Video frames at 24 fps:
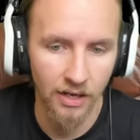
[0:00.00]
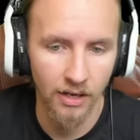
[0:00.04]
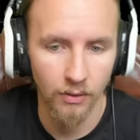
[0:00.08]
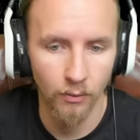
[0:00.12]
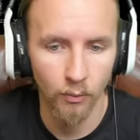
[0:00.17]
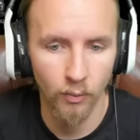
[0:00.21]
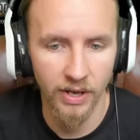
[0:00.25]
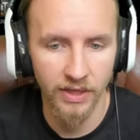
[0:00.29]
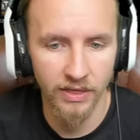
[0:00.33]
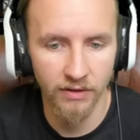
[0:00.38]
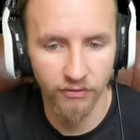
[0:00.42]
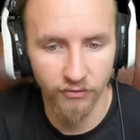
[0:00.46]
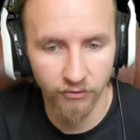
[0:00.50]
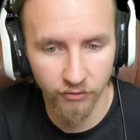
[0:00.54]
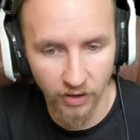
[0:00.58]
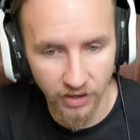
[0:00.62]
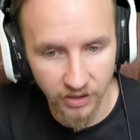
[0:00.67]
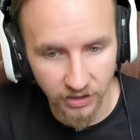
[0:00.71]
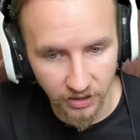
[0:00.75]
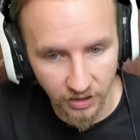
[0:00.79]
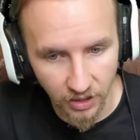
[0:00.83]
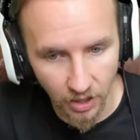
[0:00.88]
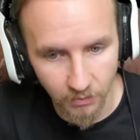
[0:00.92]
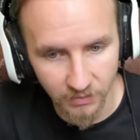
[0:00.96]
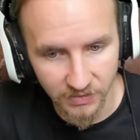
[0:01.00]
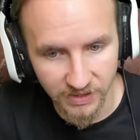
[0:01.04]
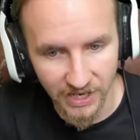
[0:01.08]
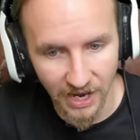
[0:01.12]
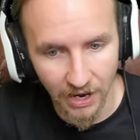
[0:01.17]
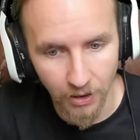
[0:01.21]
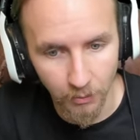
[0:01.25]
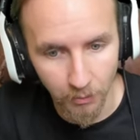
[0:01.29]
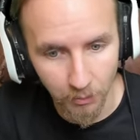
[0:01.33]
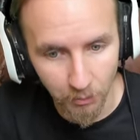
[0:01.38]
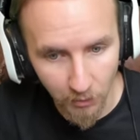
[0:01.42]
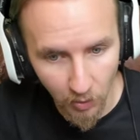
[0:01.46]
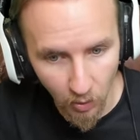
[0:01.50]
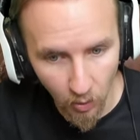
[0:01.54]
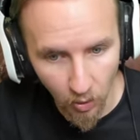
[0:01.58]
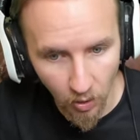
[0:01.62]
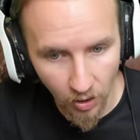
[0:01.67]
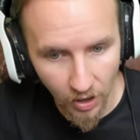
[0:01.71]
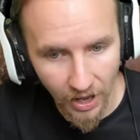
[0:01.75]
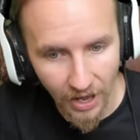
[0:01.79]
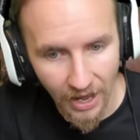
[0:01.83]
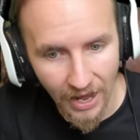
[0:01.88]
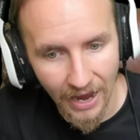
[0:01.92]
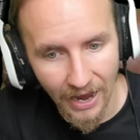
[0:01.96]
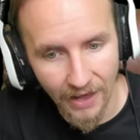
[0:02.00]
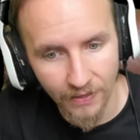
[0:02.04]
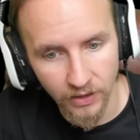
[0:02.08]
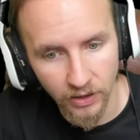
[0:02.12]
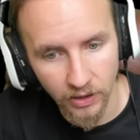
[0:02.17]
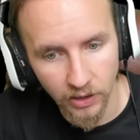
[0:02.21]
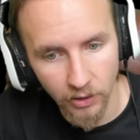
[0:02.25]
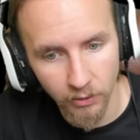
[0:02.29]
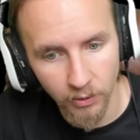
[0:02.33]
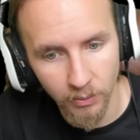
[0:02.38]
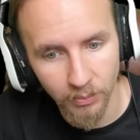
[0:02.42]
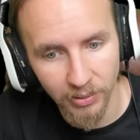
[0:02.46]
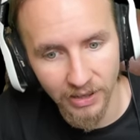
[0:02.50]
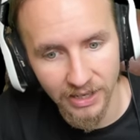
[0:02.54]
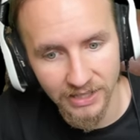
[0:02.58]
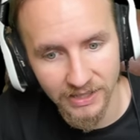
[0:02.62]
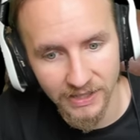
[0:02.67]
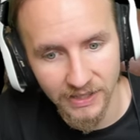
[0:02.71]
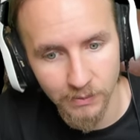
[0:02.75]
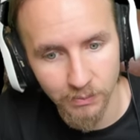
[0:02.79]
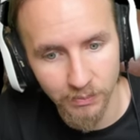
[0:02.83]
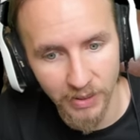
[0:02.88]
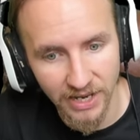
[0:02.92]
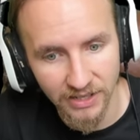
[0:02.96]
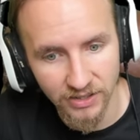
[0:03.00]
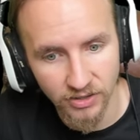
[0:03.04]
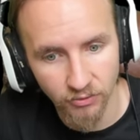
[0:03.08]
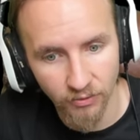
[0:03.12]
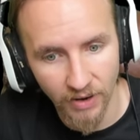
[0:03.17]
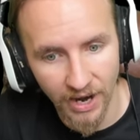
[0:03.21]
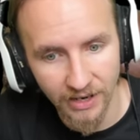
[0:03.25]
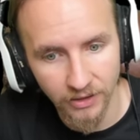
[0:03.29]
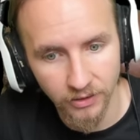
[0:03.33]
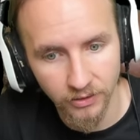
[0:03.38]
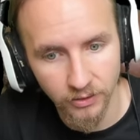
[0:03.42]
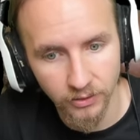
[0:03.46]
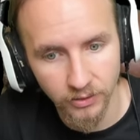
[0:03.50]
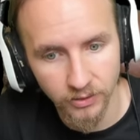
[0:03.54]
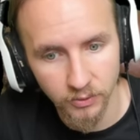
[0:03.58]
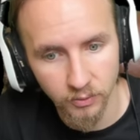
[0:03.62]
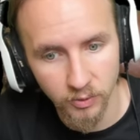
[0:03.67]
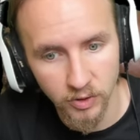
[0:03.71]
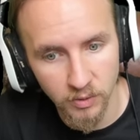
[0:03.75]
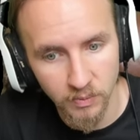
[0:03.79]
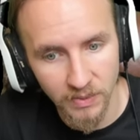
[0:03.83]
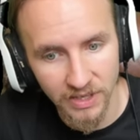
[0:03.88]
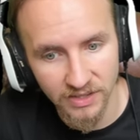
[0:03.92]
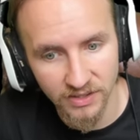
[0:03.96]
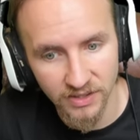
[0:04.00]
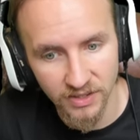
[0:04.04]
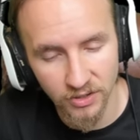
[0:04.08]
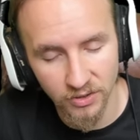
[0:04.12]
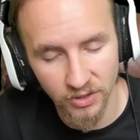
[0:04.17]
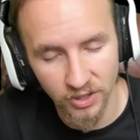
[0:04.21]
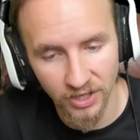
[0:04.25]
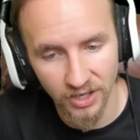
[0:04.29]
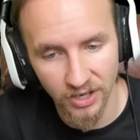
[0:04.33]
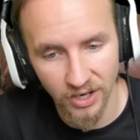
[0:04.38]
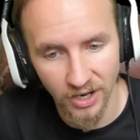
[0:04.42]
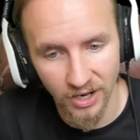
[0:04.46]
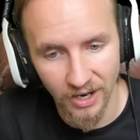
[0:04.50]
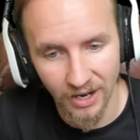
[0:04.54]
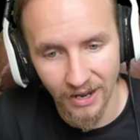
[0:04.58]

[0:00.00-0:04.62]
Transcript: where the front comes out more and the lower plate is better angled, which means that you can